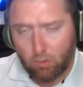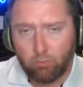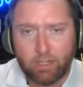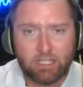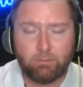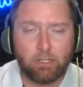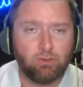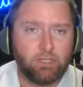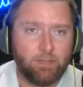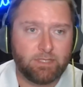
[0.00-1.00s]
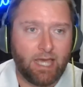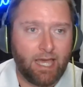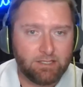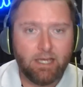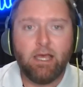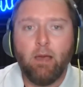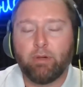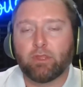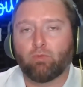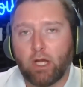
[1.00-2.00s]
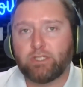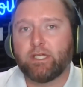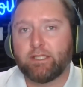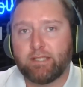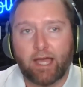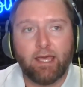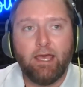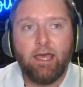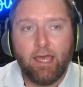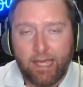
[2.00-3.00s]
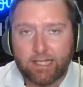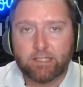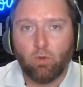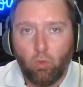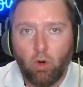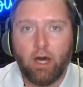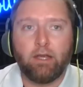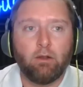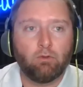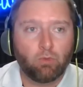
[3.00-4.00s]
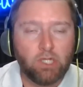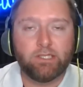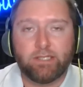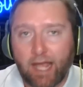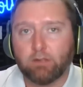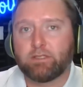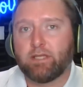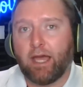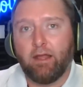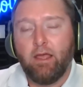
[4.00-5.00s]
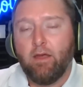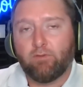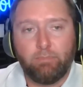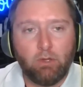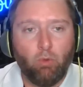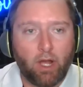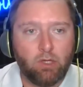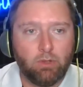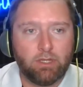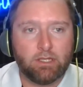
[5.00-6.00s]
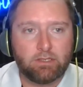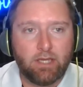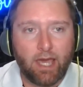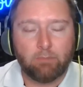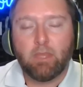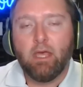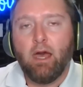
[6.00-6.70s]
remains a special teams ace, but the rushing attack, it is the one real downside for BYU in this game.